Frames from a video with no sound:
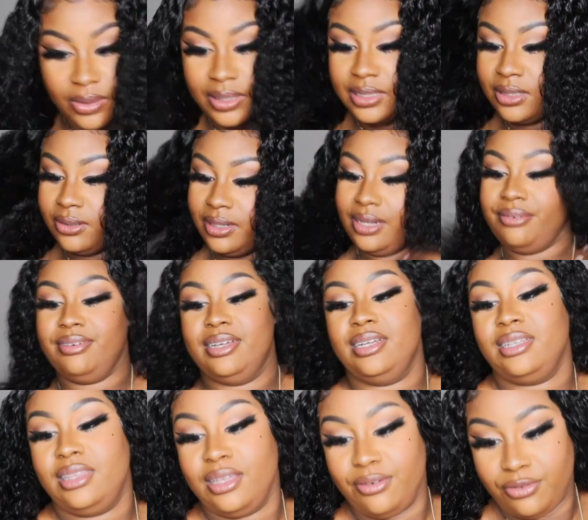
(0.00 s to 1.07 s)
i don't have
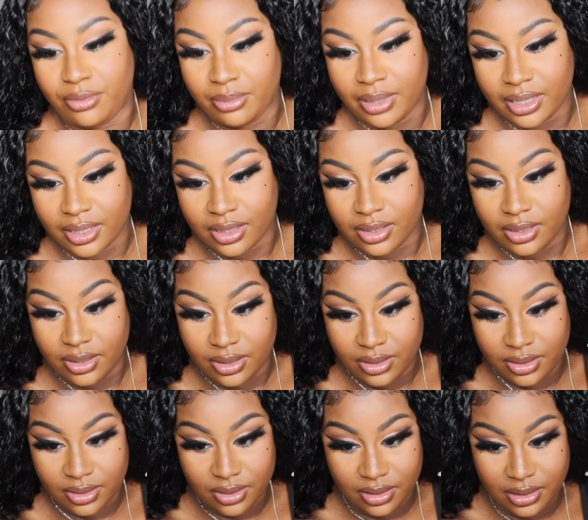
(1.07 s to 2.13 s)
anything for my
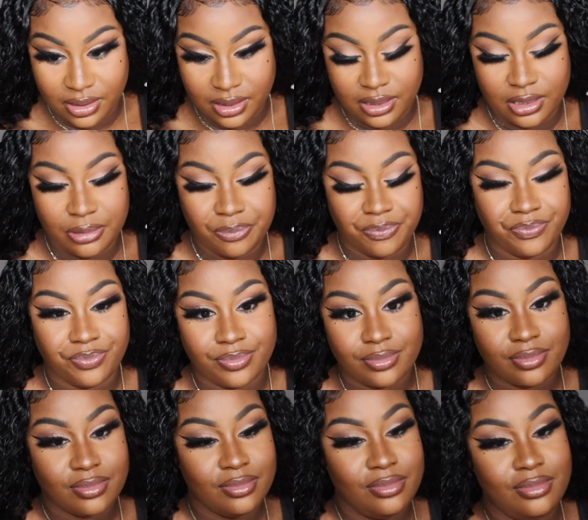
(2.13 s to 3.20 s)
curls
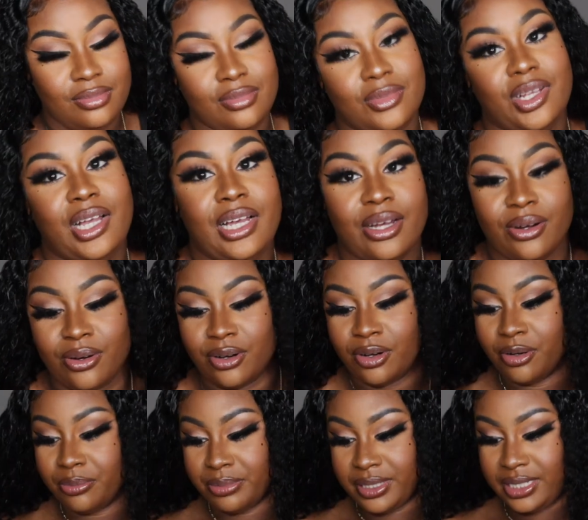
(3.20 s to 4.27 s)
at
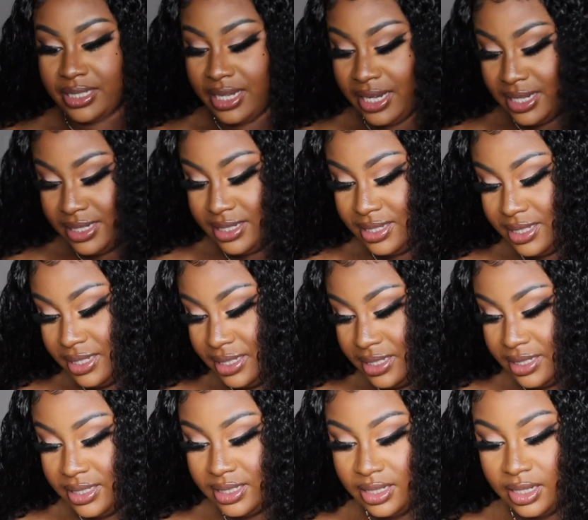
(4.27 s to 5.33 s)
all besides
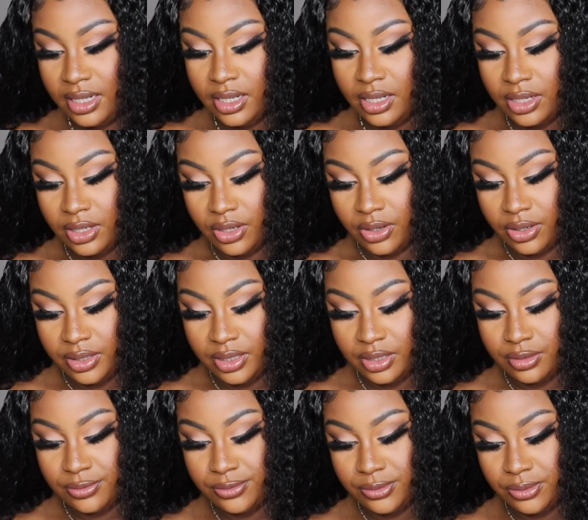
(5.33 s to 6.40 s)
this
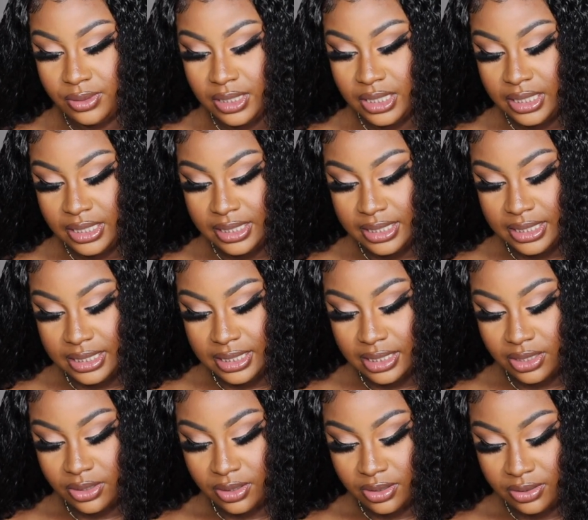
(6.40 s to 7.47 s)
garnier fructis
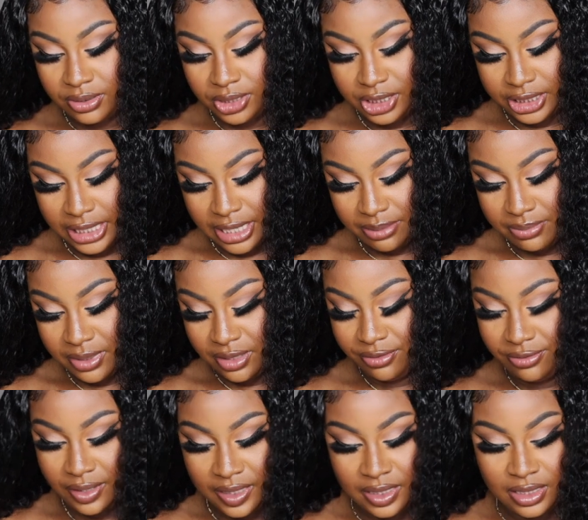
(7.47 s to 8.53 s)
curl shape
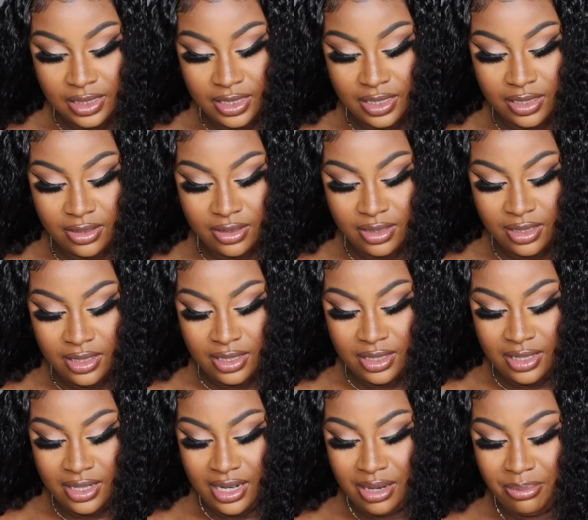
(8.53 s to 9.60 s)
defining gel
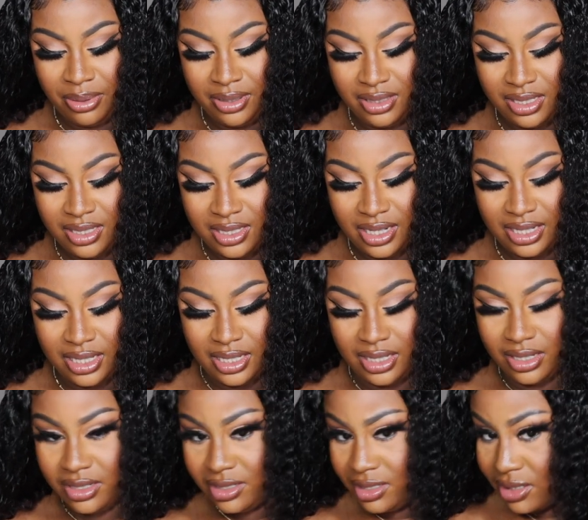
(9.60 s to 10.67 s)
i bought this like
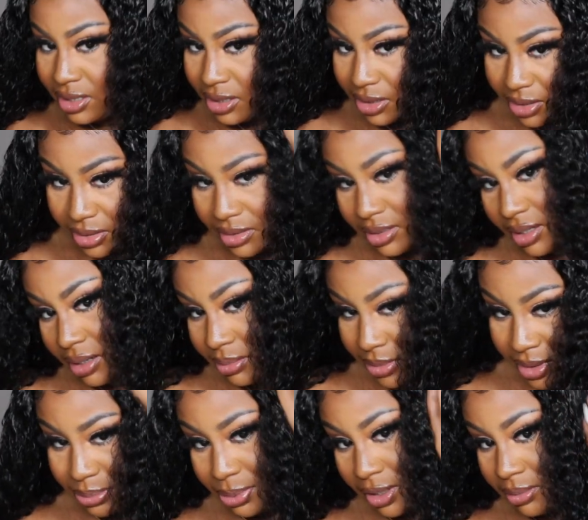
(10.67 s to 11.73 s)
years ago i'm
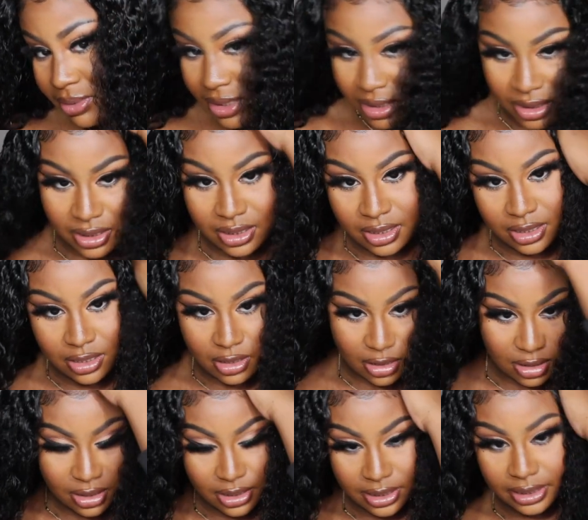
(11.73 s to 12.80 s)
gonna probably
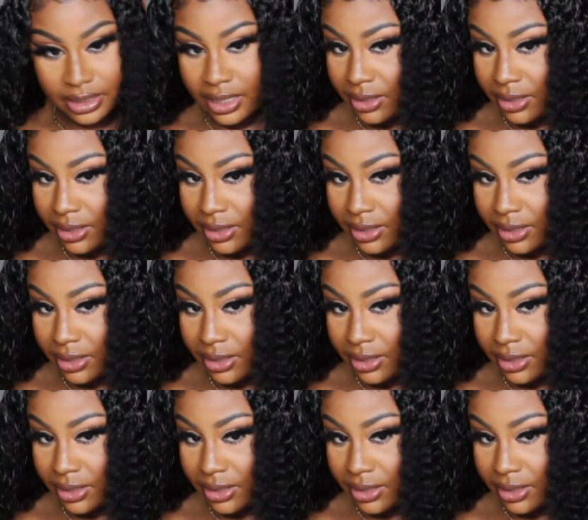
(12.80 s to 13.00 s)
just slick